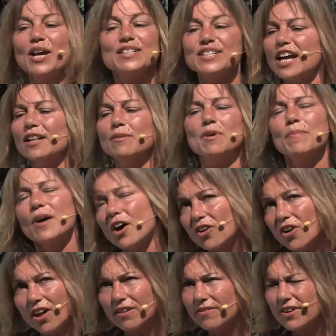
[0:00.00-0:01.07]
tell him about
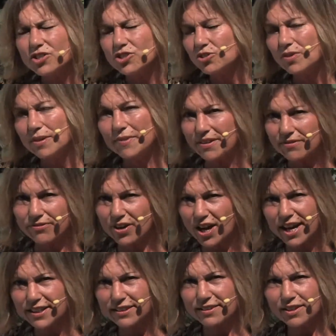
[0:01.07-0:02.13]
all of our swimming
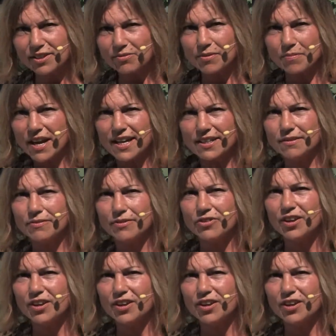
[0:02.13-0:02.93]
fun, remind him of